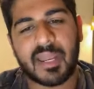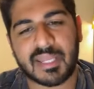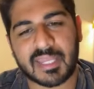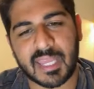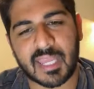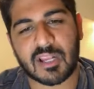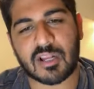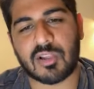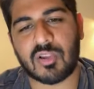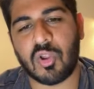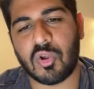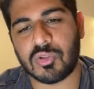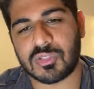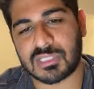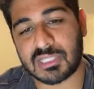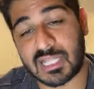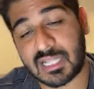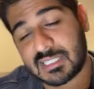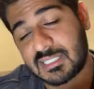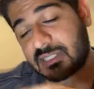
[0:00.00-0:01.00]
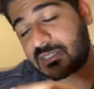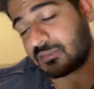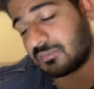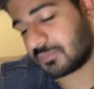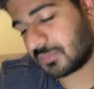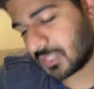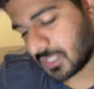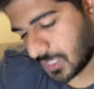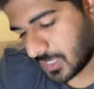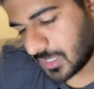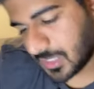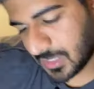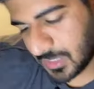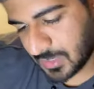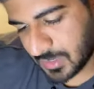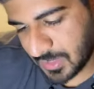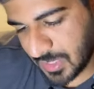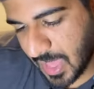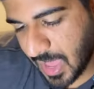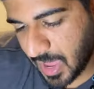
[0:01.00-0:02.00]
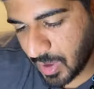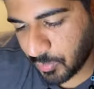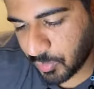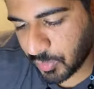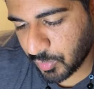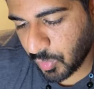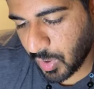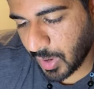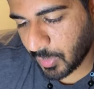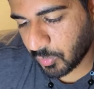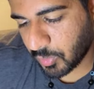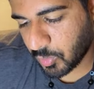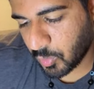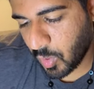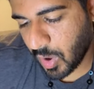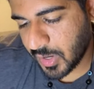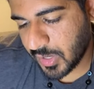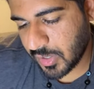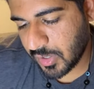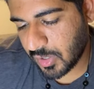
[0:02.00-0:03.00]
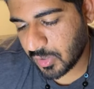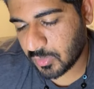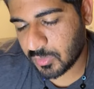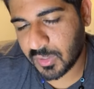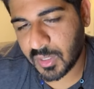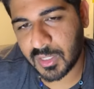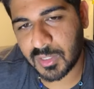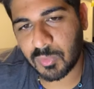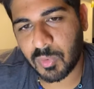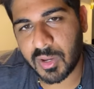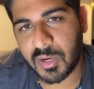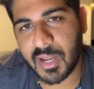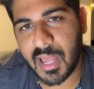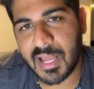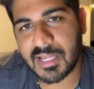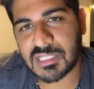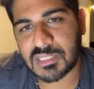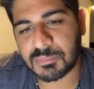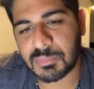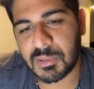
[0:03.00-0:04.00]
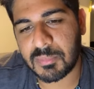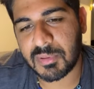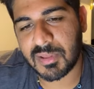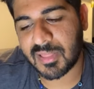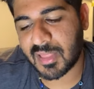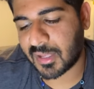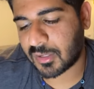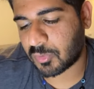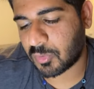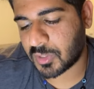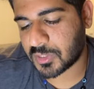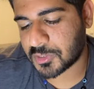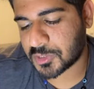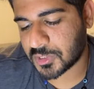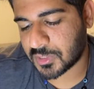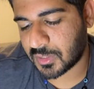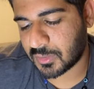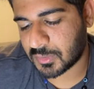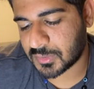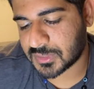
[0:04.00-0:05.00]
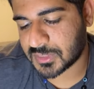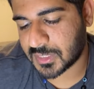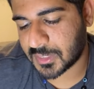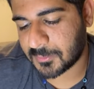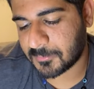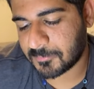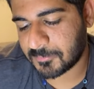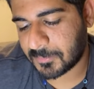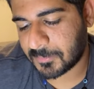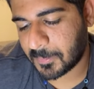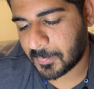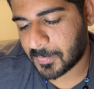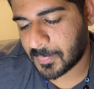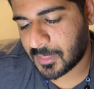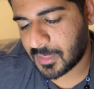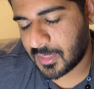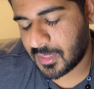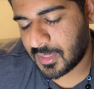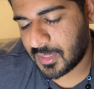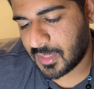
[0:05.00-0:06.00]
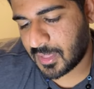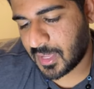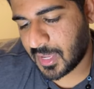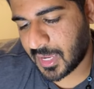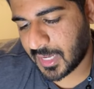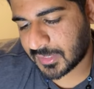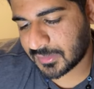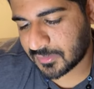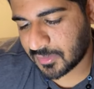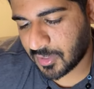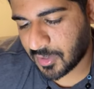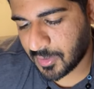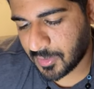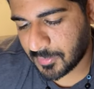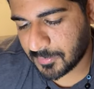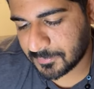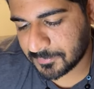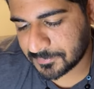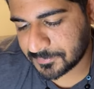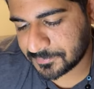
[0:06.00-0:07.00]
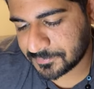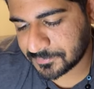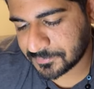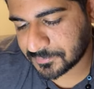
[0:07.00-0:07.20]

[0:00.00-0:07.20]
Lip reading: I can't close. And that's Yeah, I would want to know. I'd want to ask Bibi that question, I would say. And